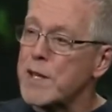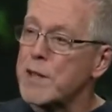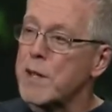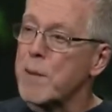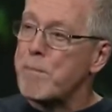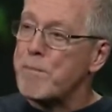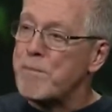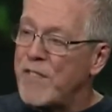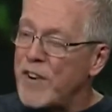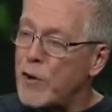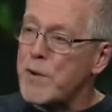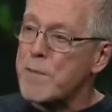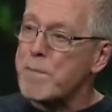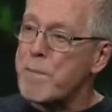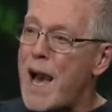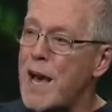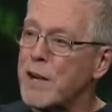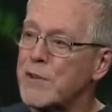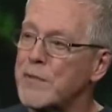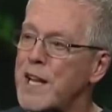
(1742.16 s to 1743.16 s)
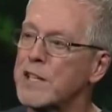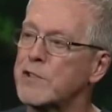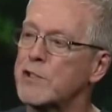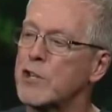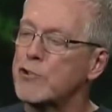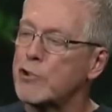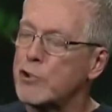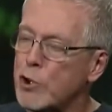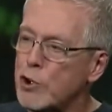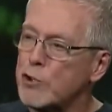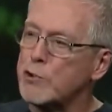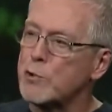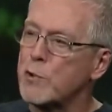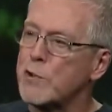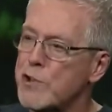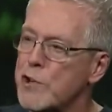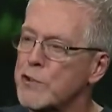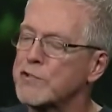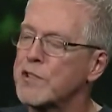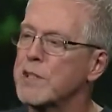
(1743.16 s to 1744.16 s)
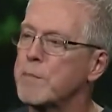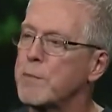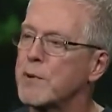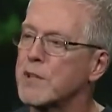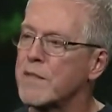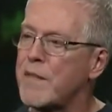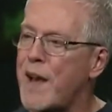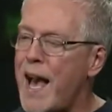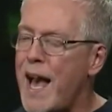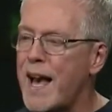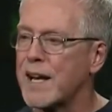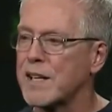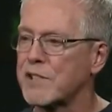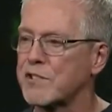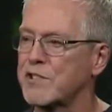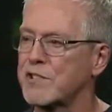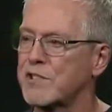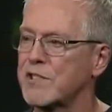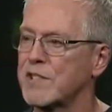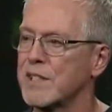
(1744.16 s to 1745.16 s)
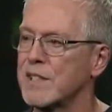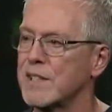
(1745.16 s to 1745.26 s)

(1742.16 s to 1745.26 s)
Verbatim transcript: the very pattern that the church would use in the book of Acts.